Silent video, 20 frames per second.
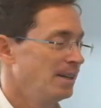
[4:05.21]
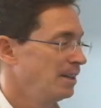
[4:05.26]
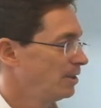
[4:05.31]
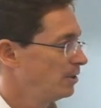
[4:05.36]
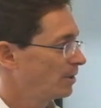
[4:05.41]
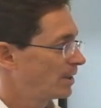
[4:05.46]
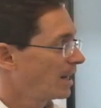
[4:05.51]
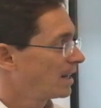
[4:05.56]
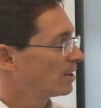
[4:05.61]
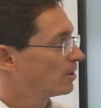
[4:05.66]

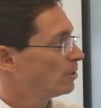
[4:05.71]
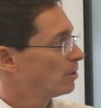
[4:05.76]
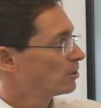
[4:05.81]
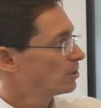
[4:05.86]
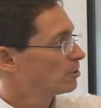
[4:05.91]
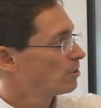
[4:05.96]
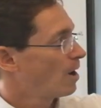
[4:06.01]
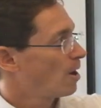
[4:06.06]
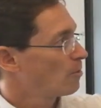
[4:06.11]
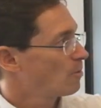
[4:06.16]
you can go
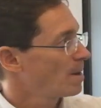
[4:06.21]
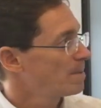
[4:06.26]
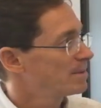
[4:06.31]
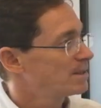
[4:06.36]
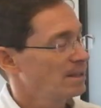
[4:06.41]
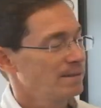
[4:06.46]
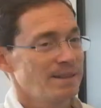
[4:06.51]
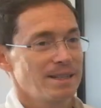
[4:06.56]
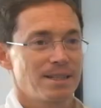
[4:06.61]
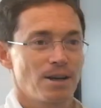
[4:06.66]
onto our web
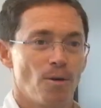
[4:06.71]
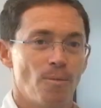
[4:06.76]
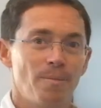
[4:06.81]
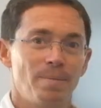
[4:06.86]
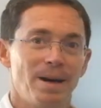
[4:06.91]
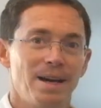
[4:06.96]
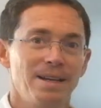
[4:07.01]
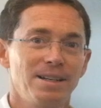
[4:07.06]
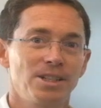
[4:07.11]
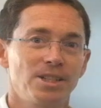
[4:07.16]
service
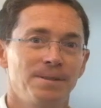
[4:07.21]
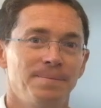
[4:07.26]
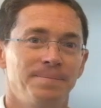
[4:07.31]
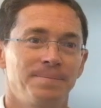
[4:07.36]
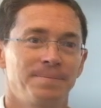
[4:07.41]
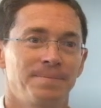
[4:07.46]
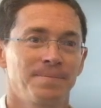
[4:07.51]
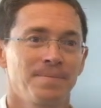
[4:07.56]
homepage.